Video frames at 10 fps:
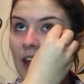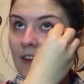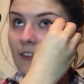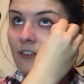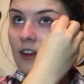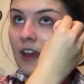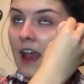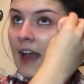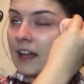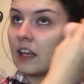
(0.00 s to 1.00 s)
if
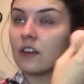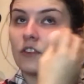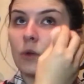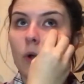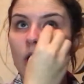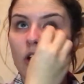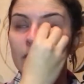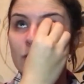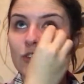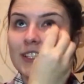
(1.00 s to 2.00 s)
any of you
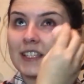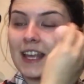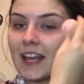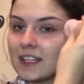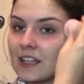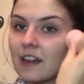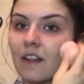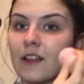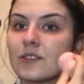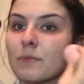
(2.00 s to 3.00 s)
are interested in
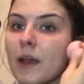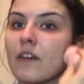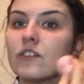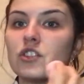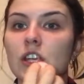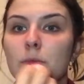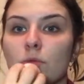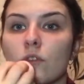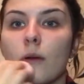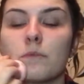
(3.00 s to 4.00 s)
a little bit of a
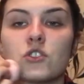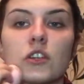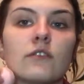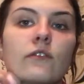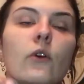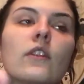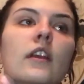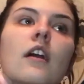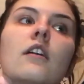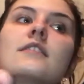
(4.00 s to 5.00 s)
cheaper option for
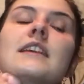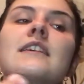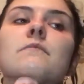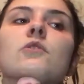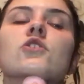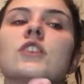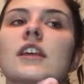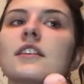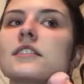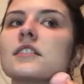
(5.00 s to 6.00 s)
the Artiste
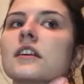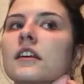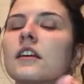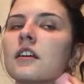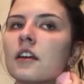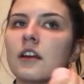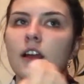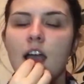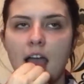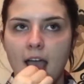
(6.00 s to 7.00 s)
brushes.
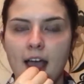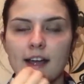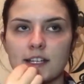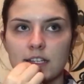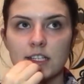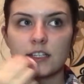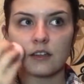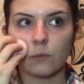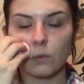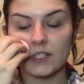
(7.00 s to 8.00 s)
And
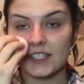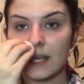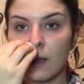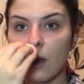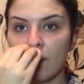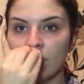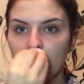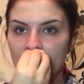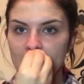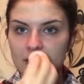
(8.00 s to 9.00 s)
once they come,
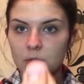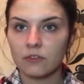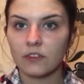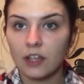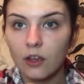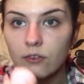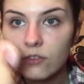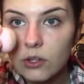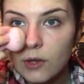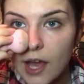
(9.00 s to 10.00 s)
I might do a video
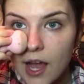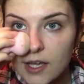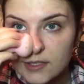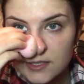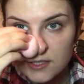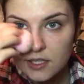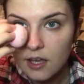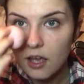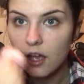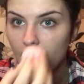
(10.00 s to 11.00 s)
for you guys
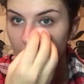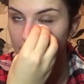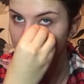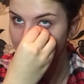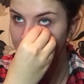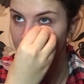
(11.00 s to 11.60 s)
to